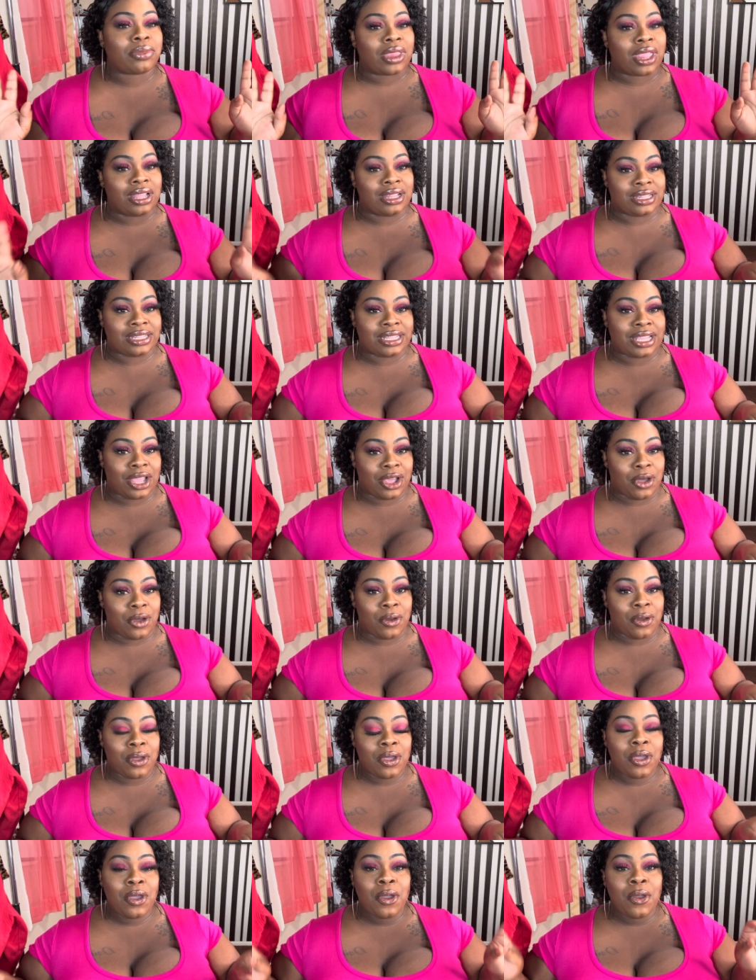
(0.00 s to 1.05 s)

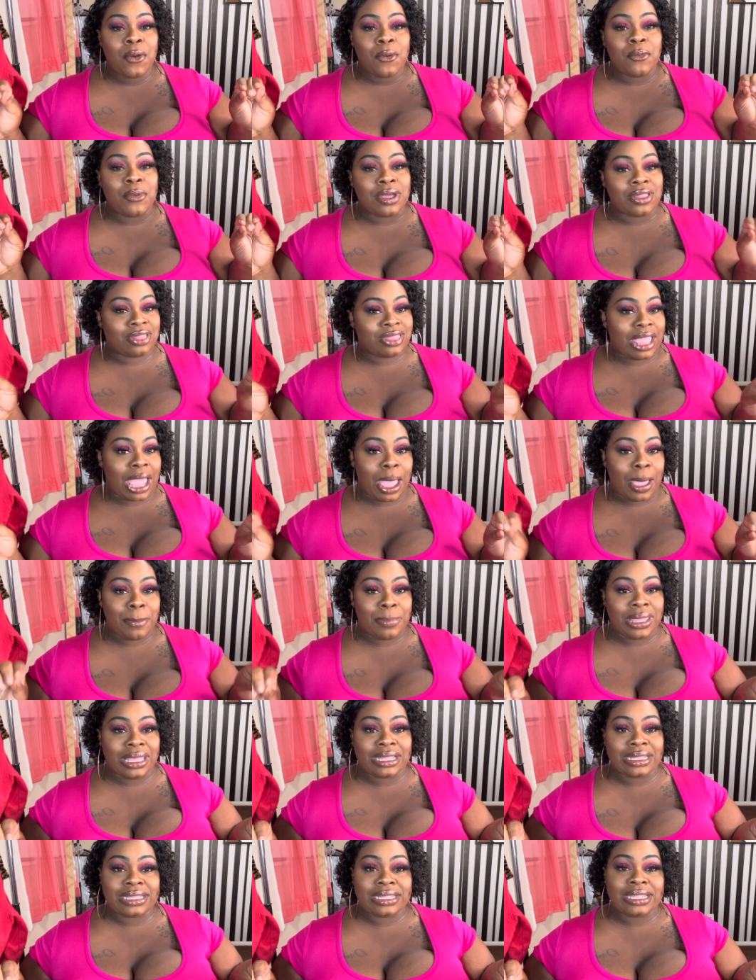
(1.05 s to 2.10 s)
So with that
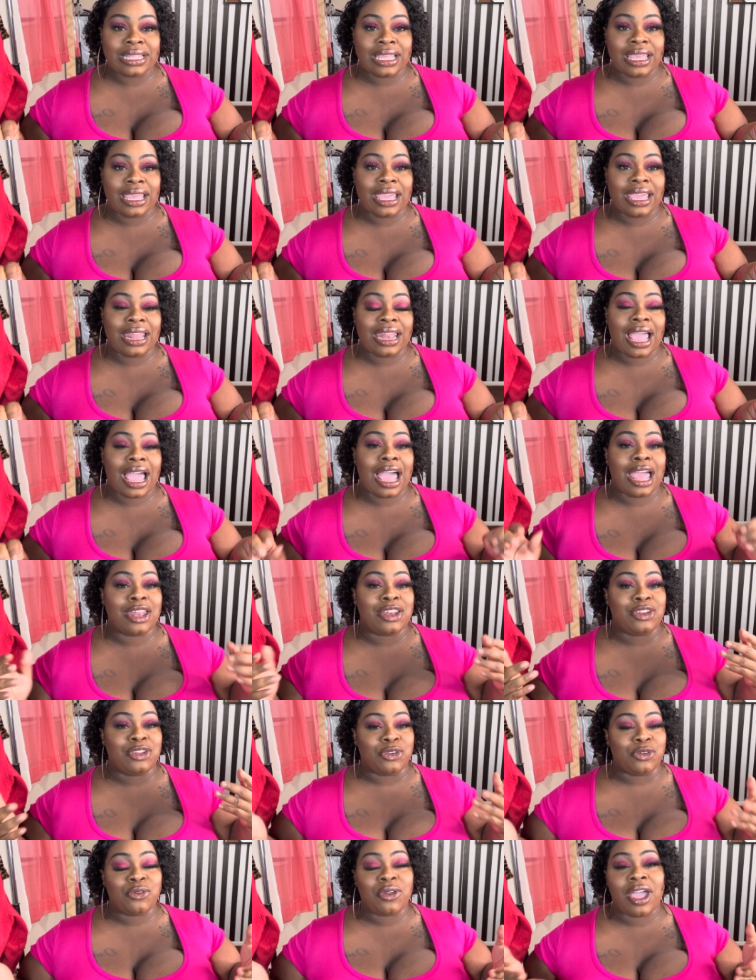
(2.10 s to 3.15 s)
being said, I
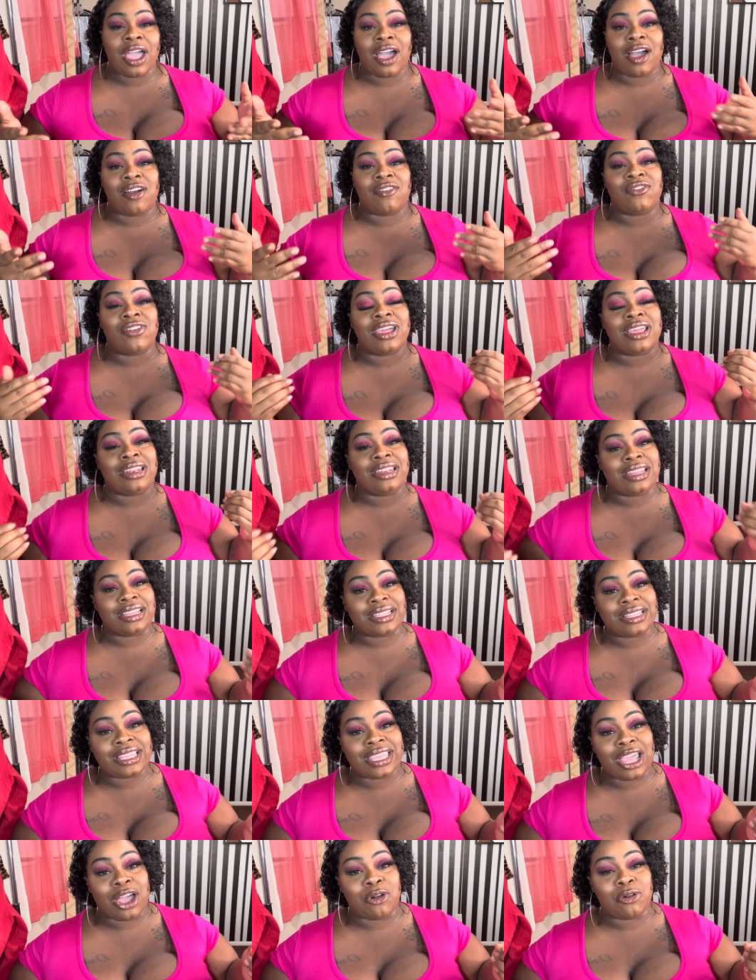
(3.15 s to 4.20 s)
do have a
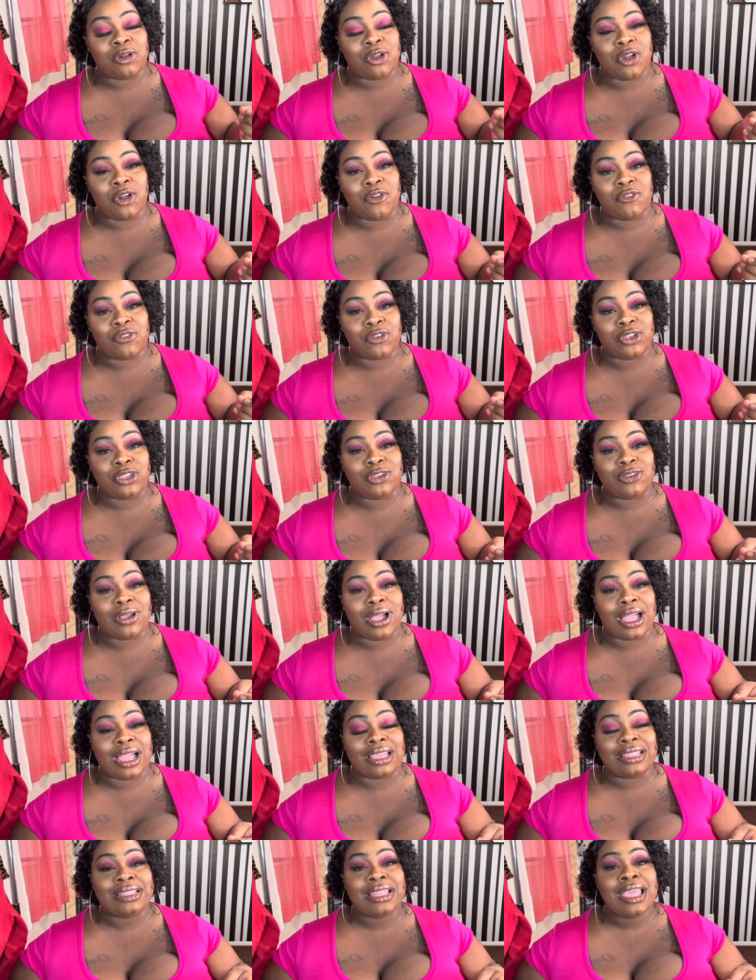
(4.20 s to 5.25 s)
discount code for you
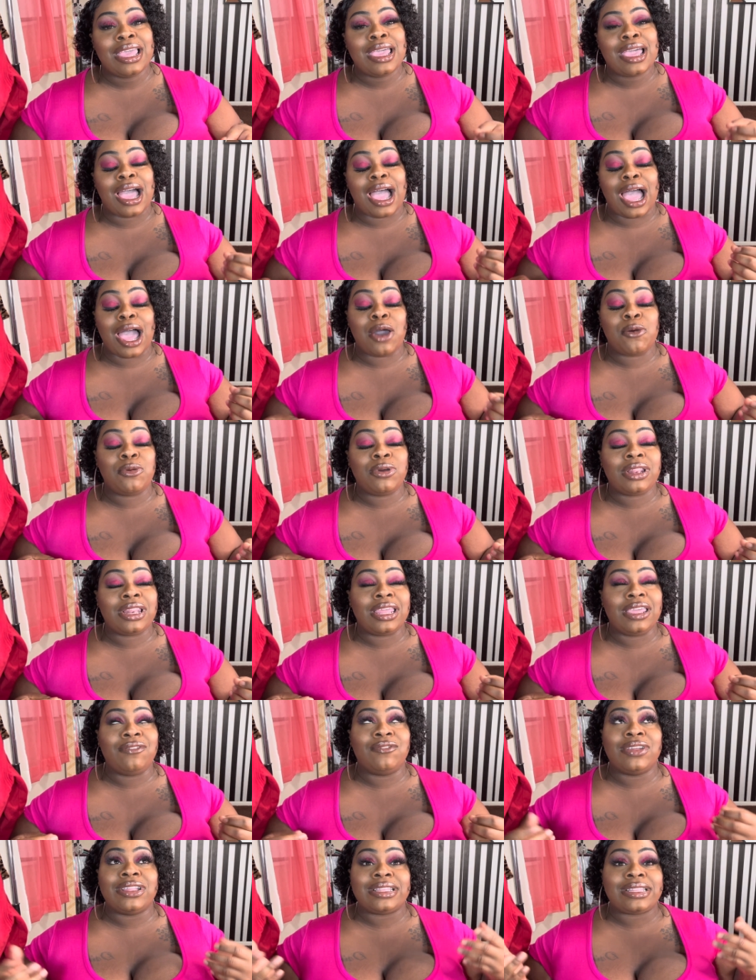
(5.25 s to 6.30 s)
guys. I will
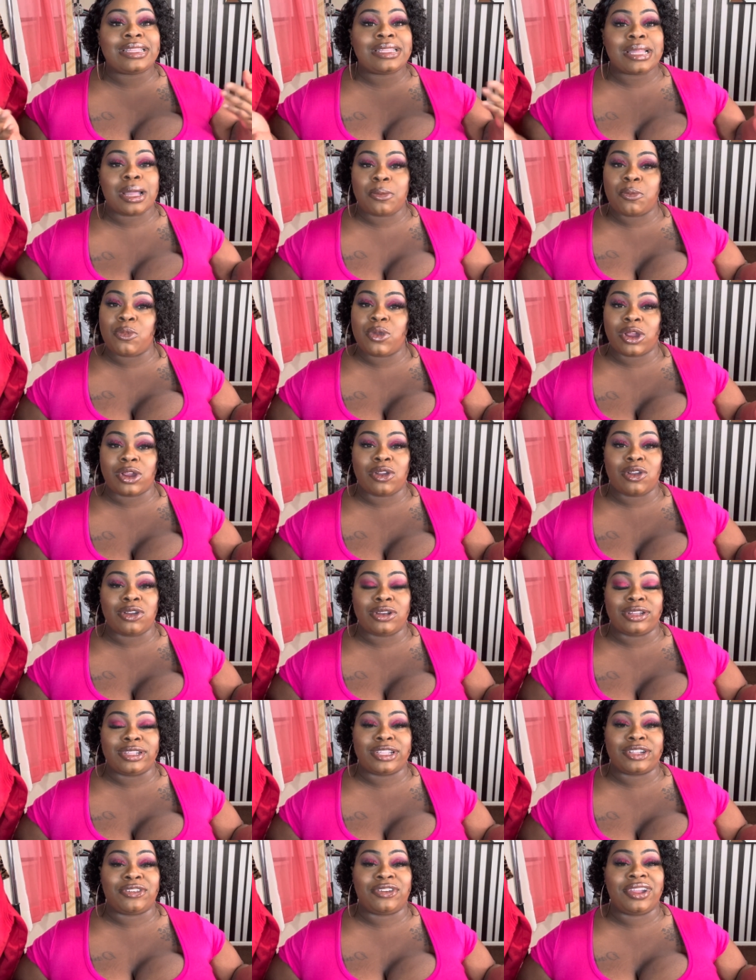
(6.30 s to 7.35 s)
leave it somewhere on
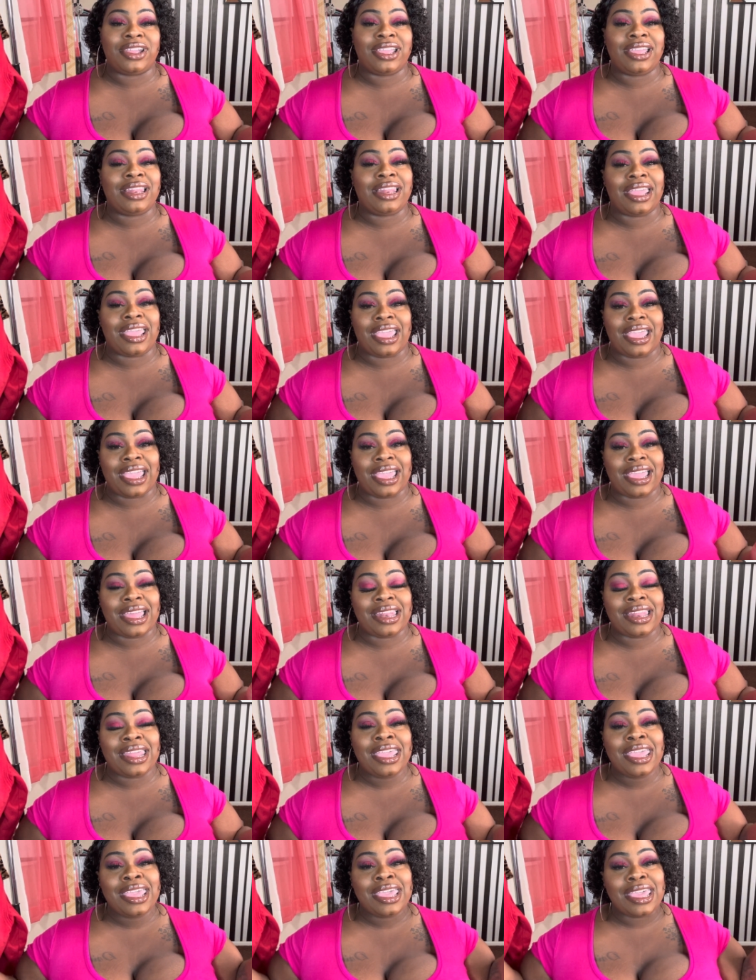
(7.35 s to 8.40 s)
the screen
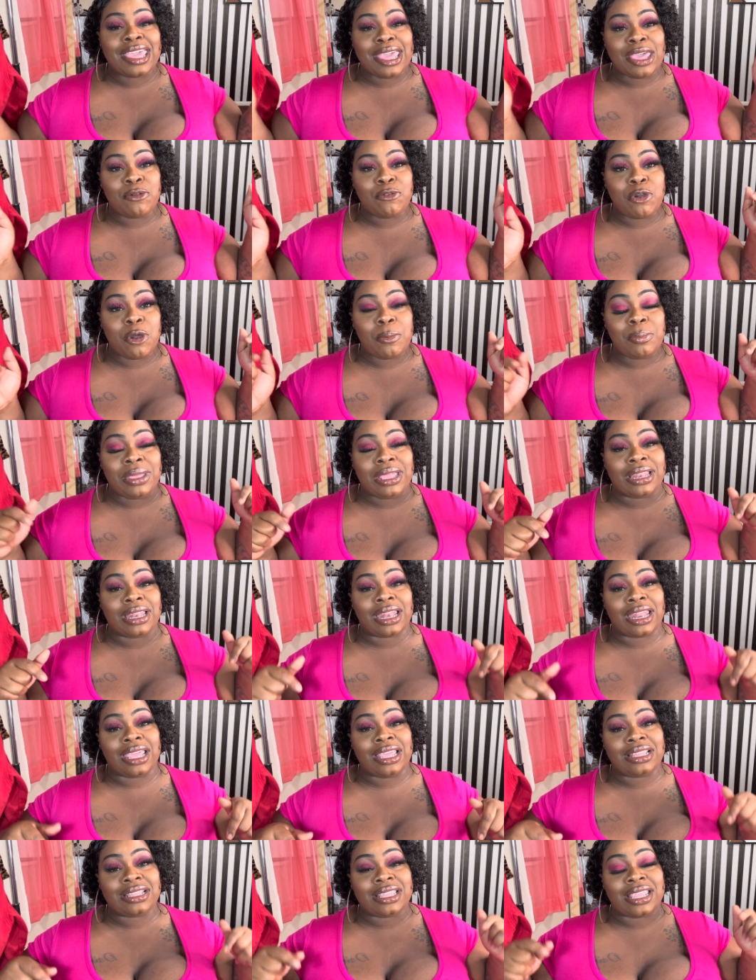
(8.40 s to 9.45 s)
and it will be
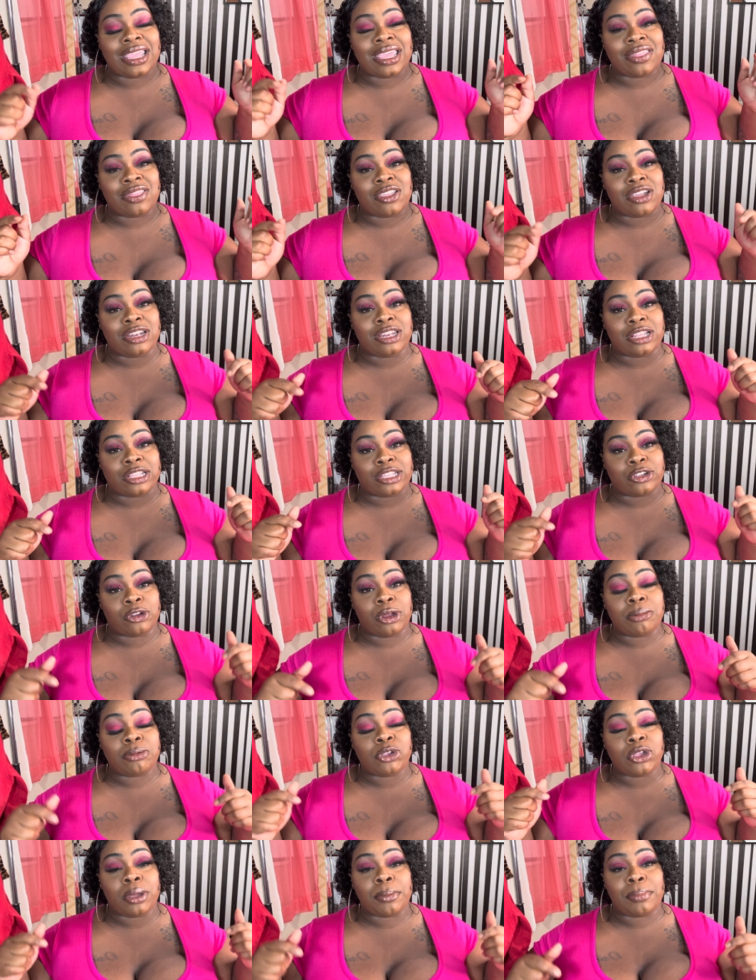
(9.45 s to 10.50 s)
linked in the
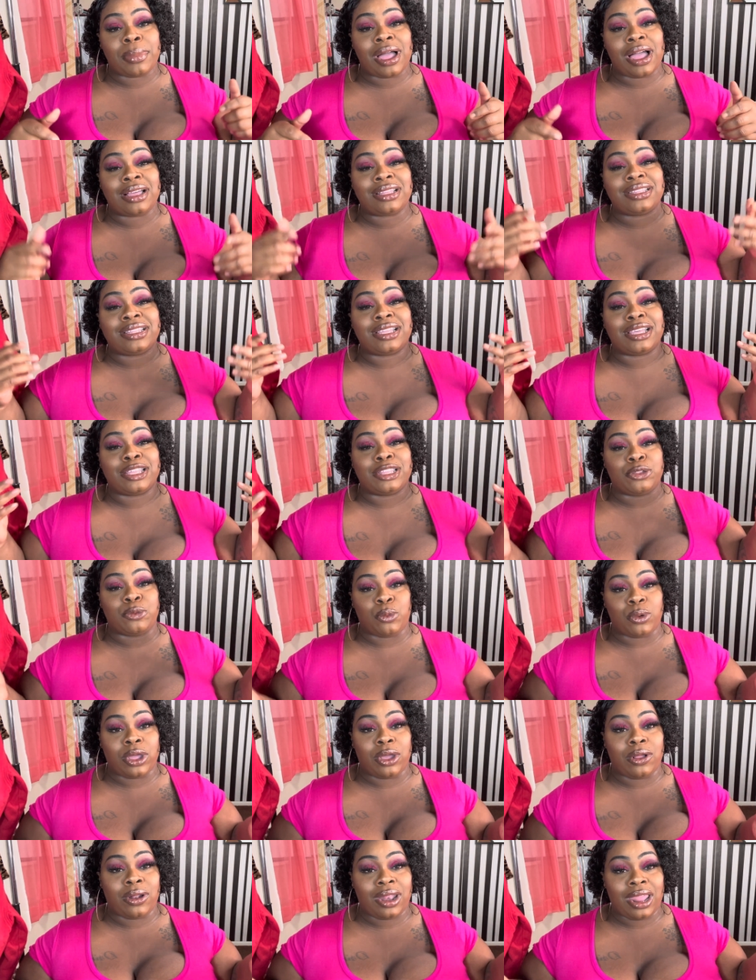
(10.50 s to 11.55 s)
description box as
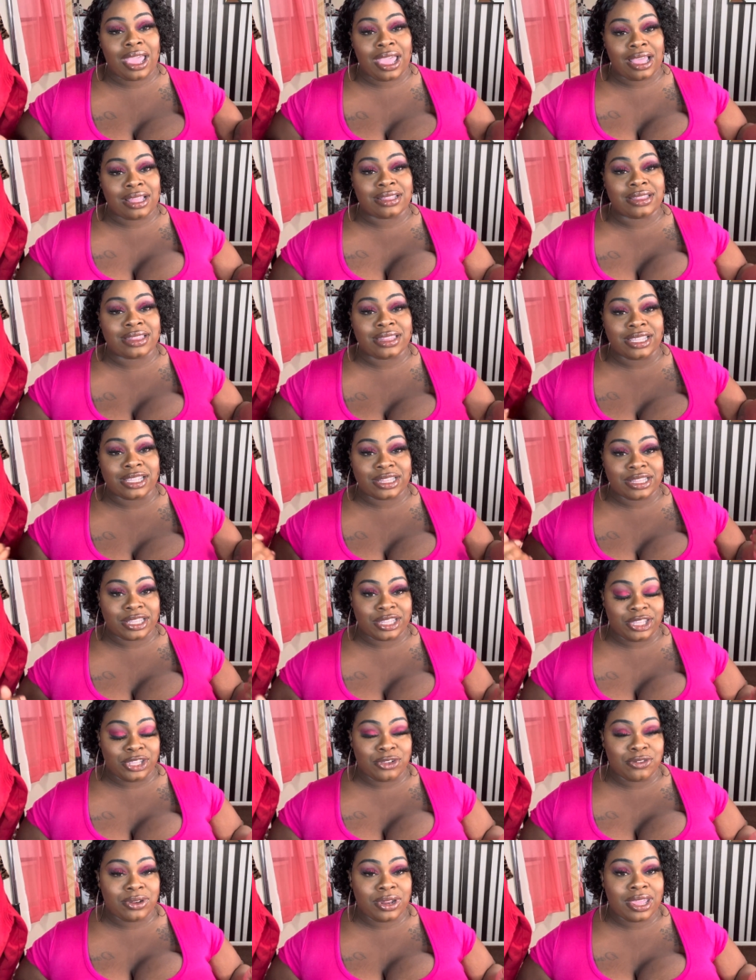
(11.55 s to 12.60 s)
well as this
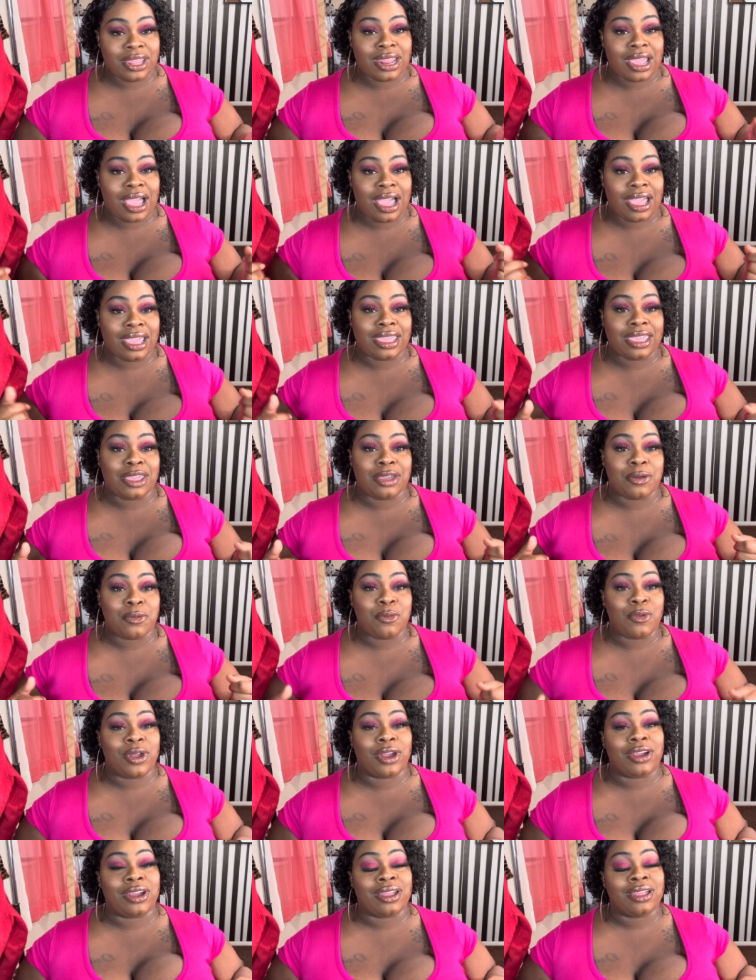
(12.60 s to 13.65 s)
unit I am
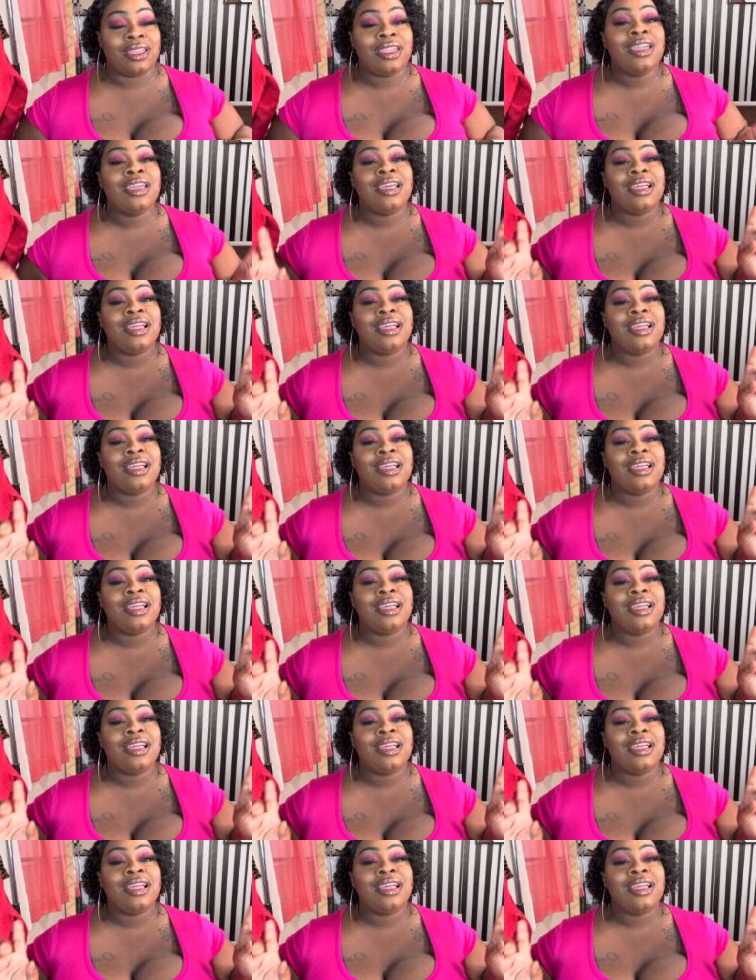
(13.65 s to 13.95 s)
wearing.